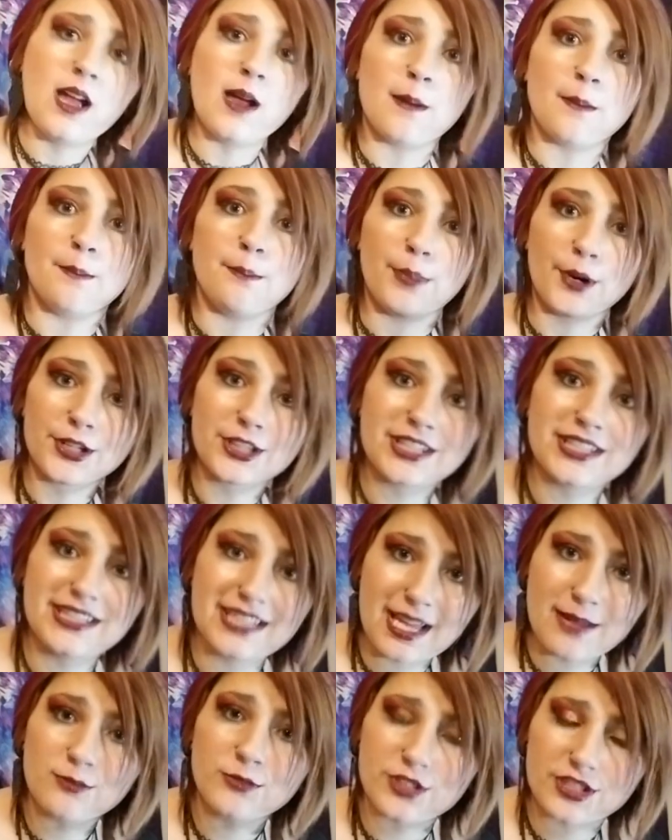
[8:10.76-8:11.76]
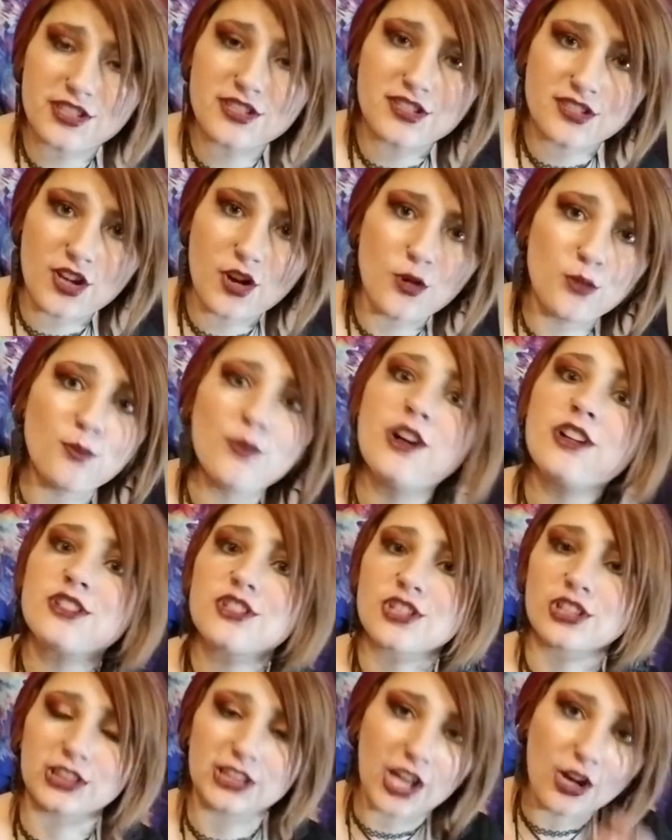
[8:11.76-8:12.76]
burden them with so
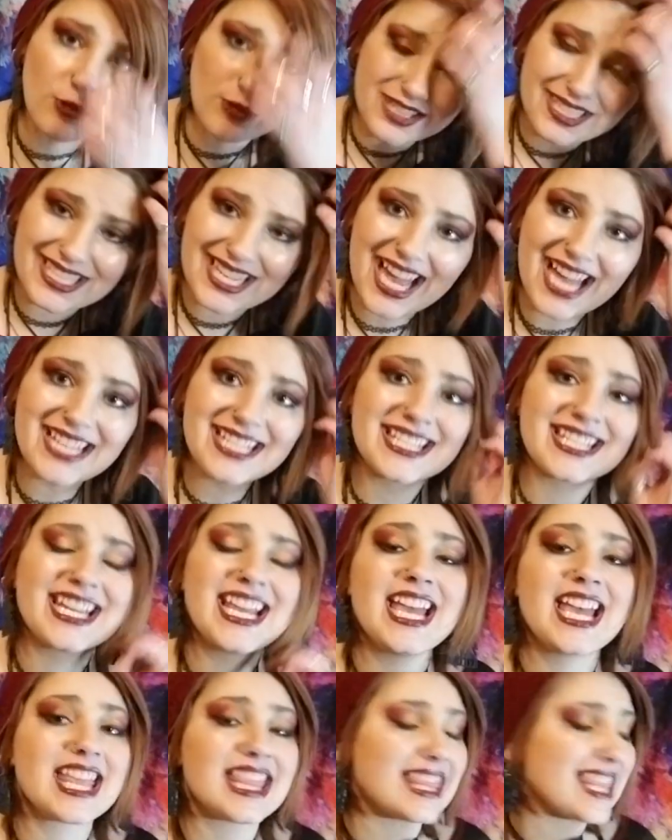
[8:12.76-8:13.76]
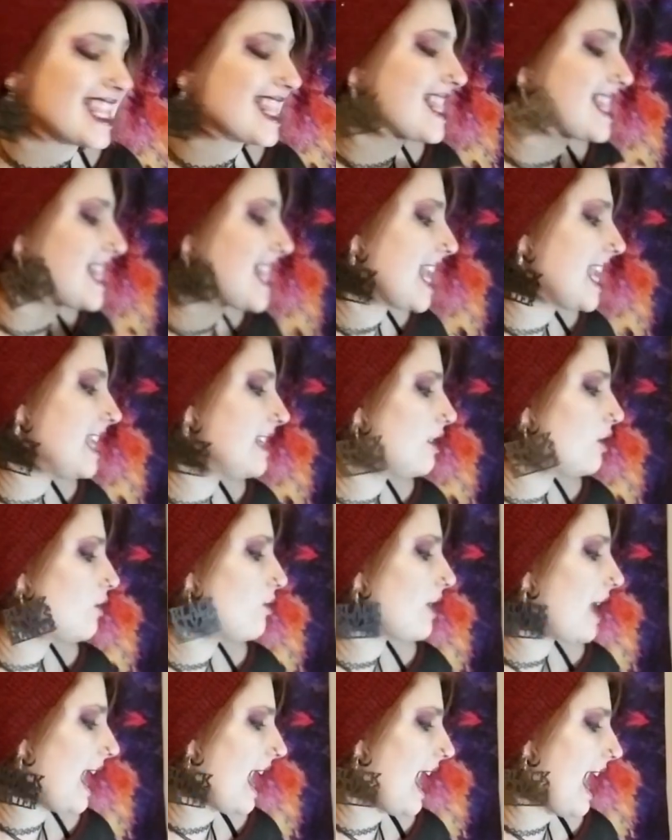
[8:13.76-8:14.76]
much loan debt that they
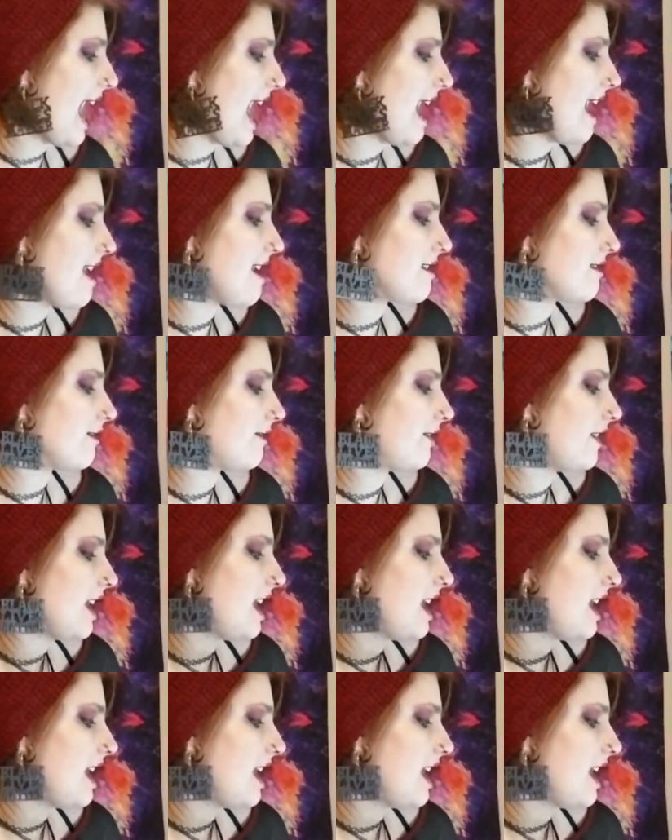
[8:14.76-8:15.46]
don't have